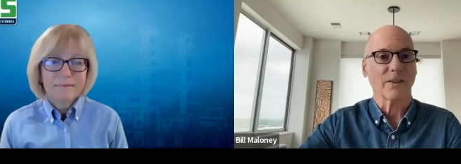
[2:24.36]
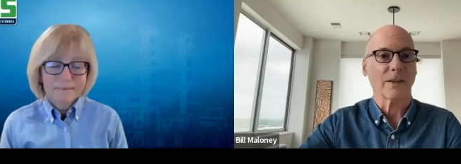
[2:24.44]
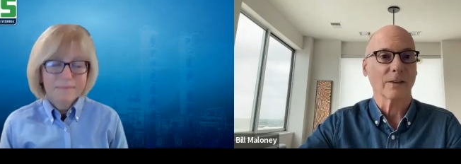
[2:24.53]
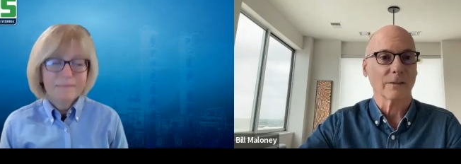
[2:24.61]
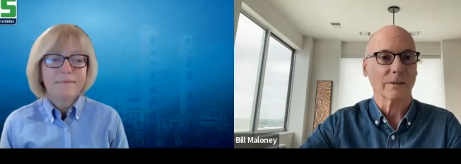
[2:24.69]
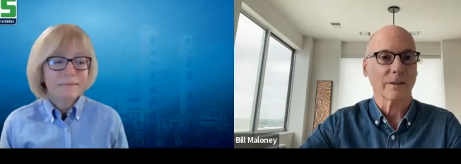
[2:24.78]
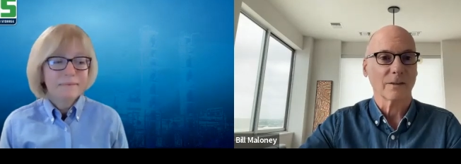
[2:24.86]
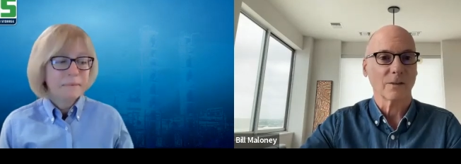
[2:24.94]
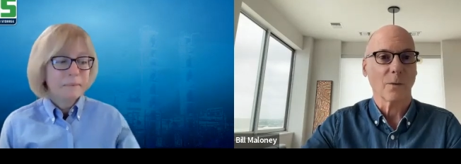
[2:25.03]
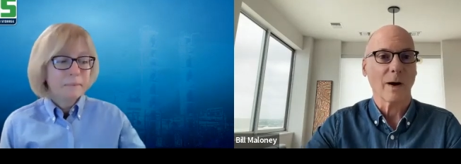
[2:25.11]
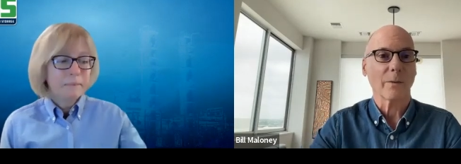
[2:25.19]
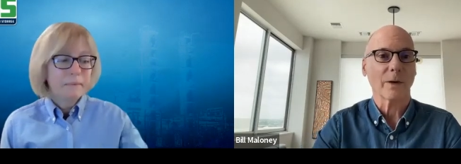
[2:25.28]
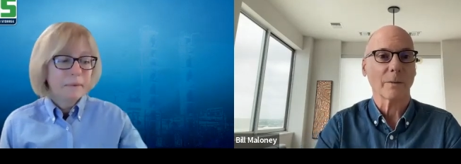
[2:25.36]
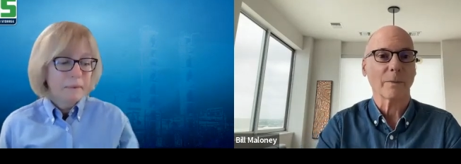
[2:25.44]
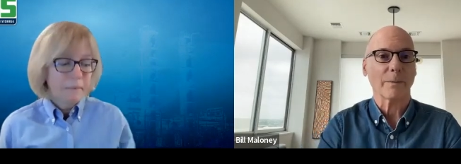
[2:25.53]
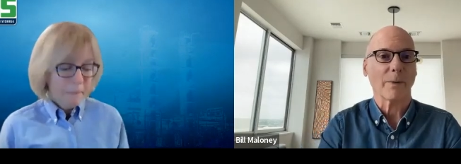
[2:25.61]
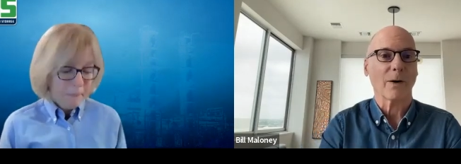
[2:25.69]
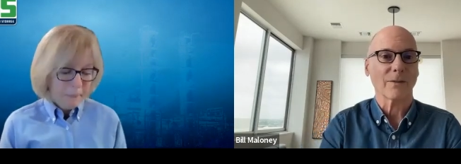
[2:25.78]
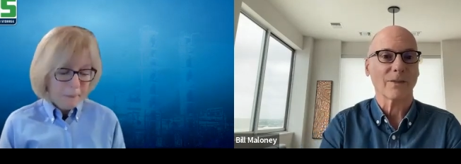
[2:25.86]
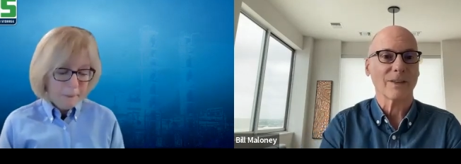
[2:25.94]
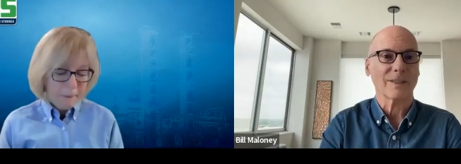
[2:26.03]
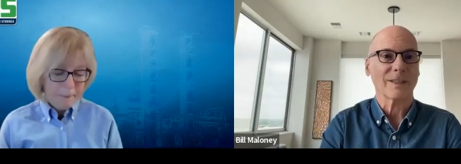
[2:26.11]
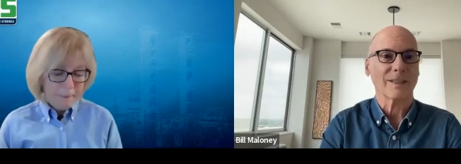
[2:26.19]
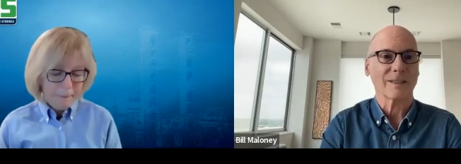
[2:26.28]
Speaker 1: field? Do I want to be part of the
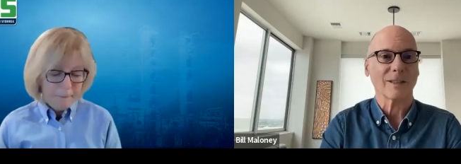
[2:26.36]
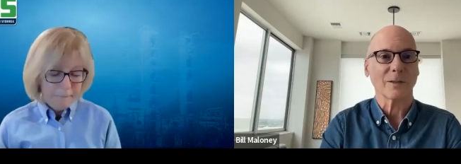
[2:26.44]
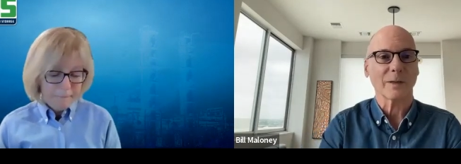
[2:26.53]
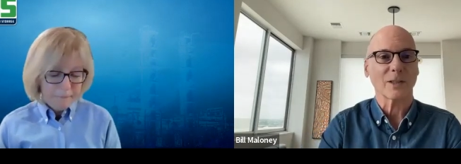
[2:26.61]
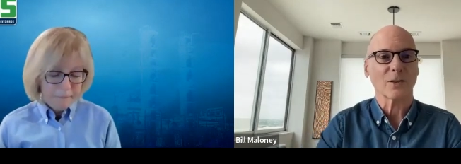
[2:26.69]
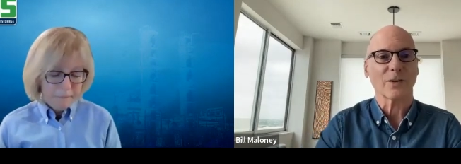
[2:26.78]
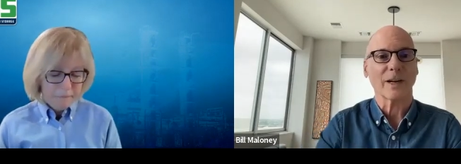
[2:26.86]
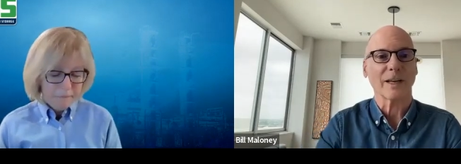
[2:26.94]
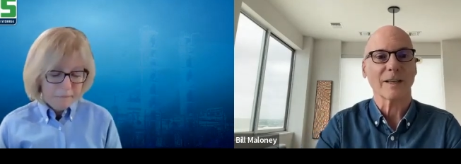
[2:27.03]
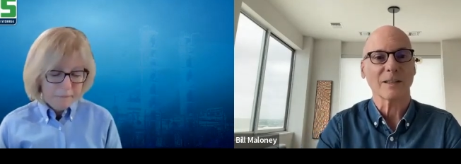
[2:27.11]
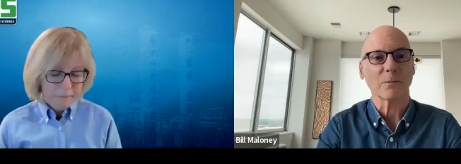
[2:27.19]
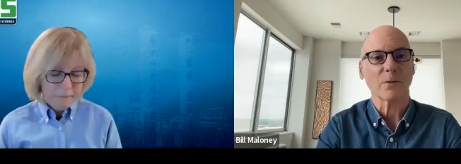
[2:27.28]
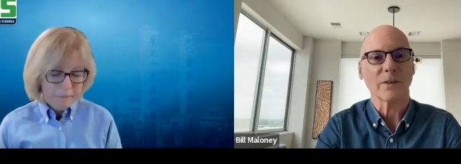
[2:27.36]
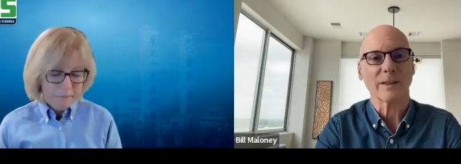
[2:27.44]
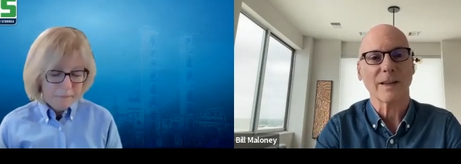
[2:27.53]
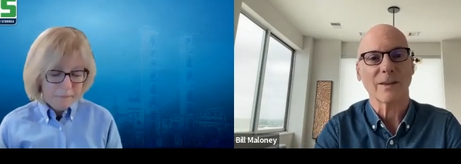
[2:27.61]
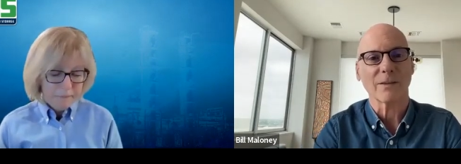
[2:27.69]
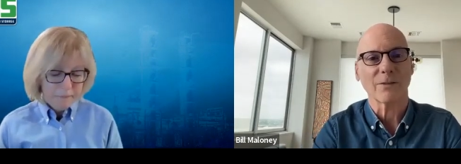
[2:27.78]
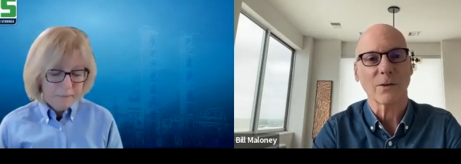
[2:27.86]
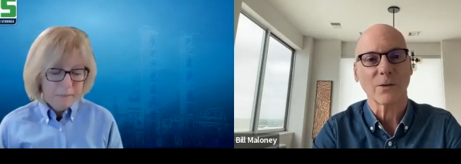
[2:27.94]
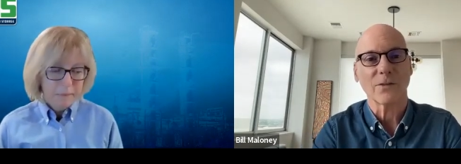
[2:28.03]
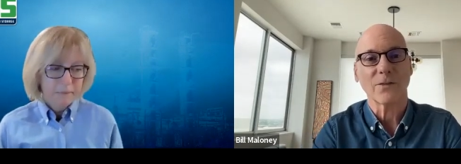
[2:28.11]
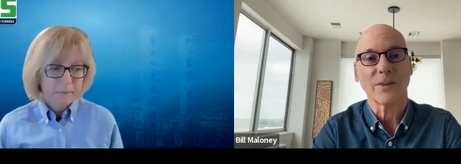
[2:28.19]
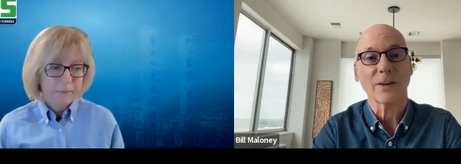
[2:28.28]
CCUS train that's moving down the
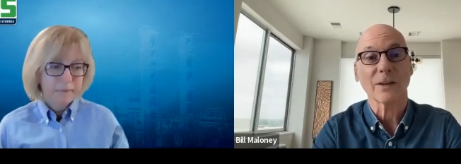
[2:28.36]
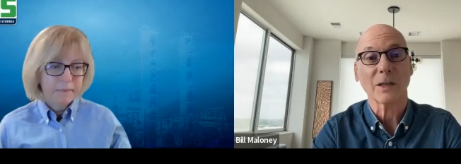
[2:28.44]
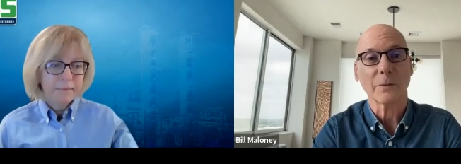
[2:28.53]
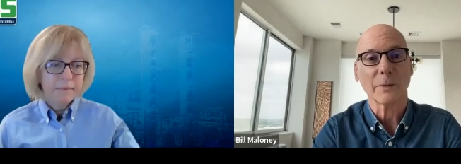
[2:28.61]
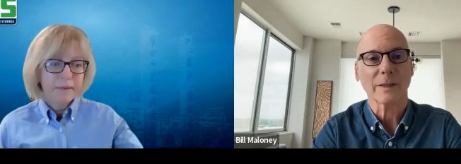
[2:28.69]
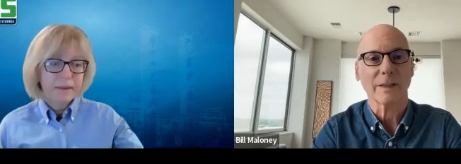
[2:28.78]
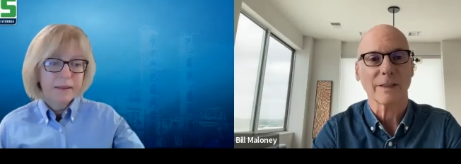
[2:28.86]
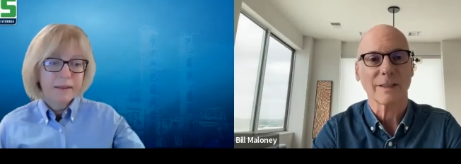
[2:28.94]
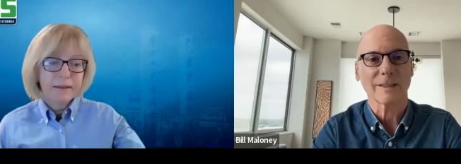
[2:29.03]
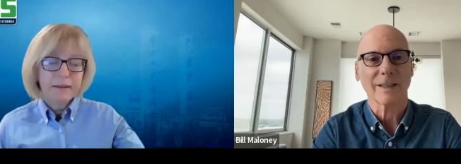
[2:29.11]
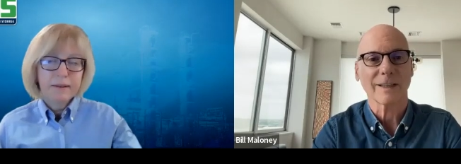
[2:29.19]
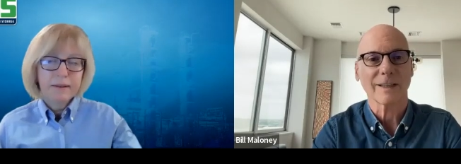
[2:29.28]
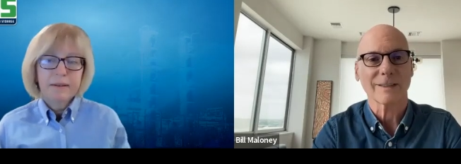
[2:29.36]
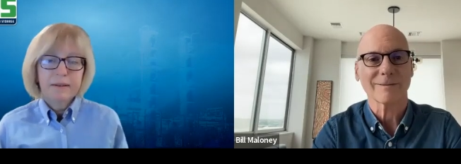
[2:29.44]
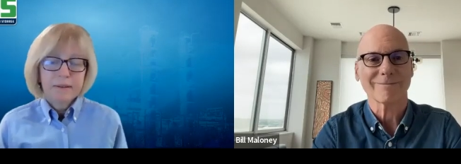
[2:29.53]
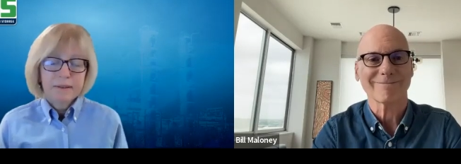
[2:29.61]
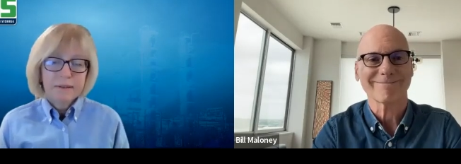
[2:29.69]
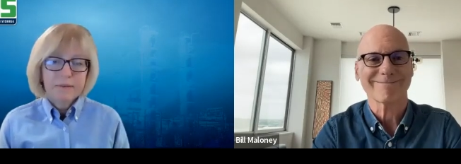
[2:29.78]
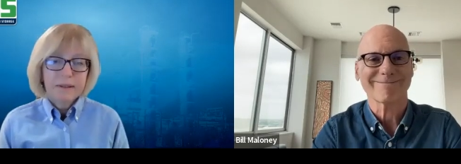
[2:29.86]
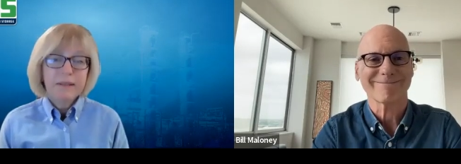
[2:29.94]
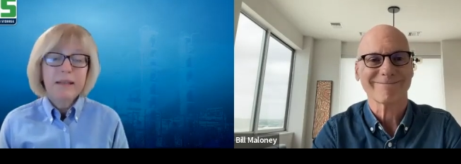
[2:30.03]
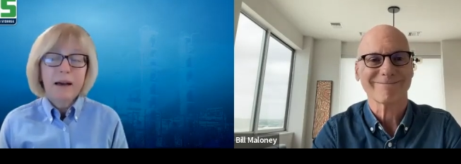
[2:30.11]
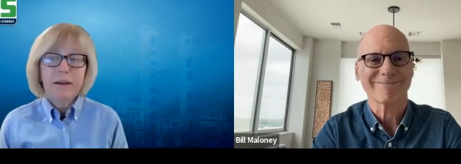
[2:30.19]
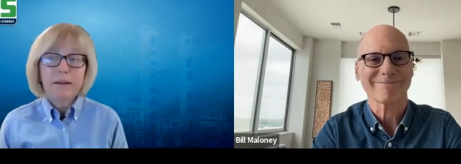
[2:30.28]
road fairly quickly these days?
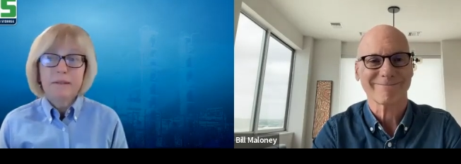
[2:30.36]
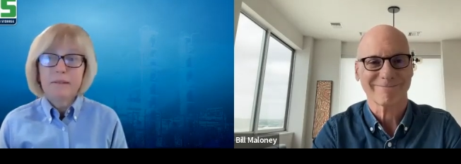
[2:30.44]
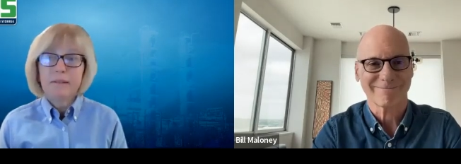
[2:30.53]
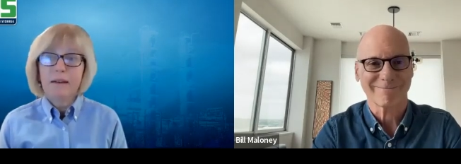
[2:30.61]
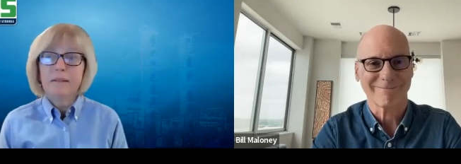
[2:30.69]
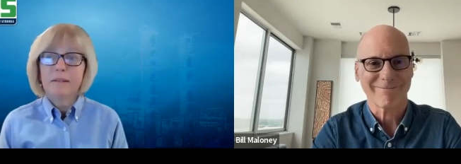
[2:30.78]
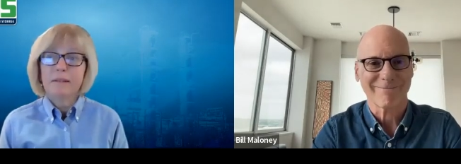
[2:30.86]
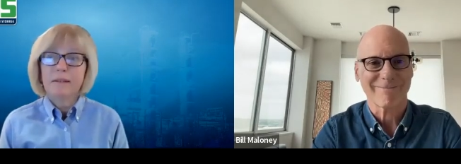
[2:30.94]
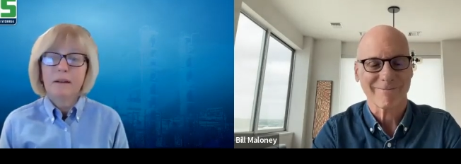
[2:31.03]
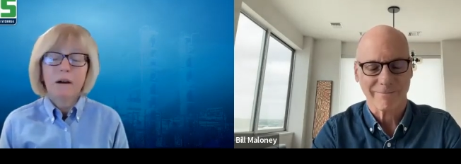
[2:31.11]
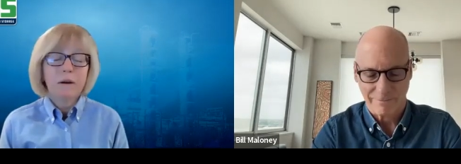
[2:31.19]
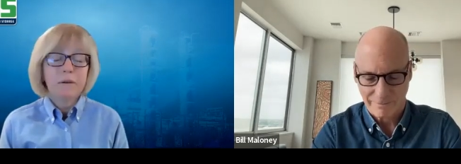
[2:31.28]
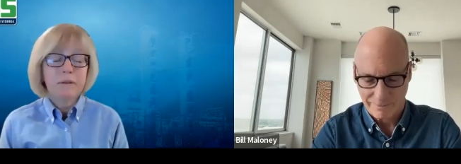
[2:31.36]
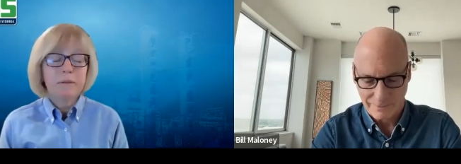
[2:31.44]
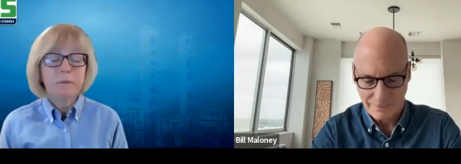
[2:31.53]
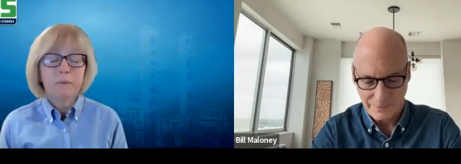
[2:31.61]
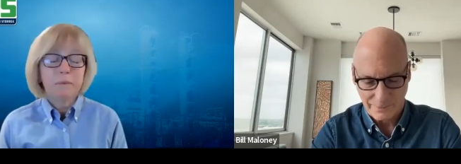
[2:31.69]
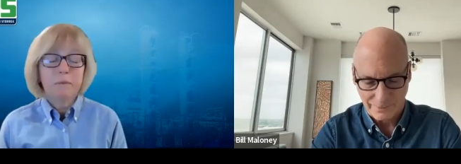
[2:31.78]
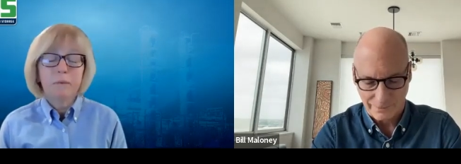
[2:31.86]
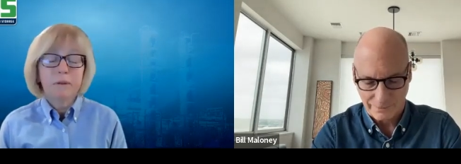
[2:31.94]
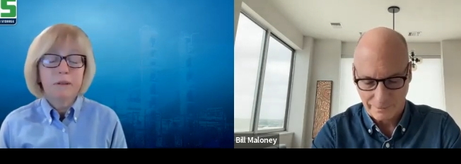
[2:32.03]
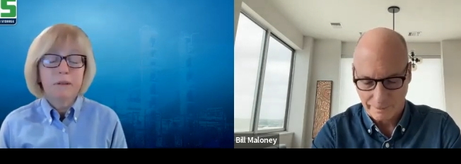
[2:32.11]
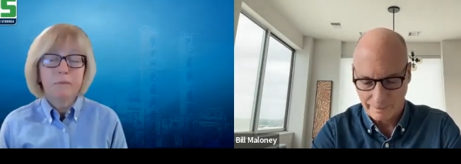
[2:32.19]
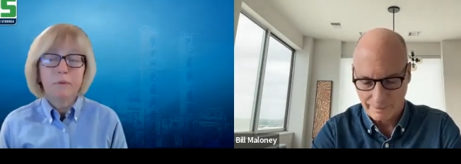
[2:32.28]
Speaker 2: Yeah, exactly. Oh, that's
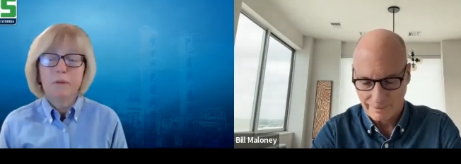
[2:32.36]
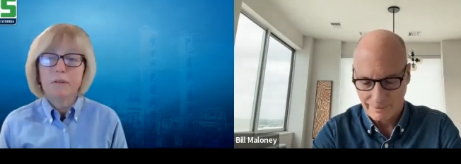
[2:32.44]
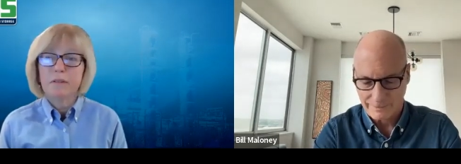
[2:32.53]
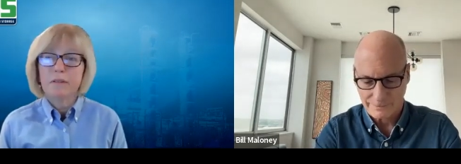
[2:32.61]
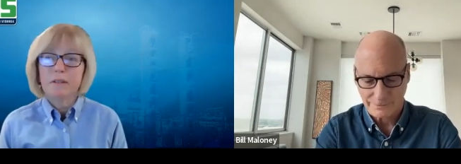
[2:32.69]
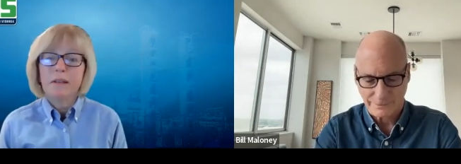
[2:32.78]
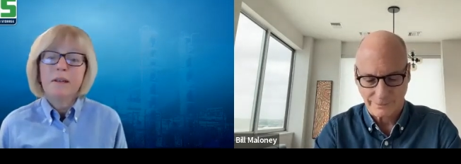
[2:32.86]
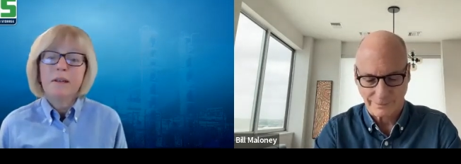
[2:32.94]
really important.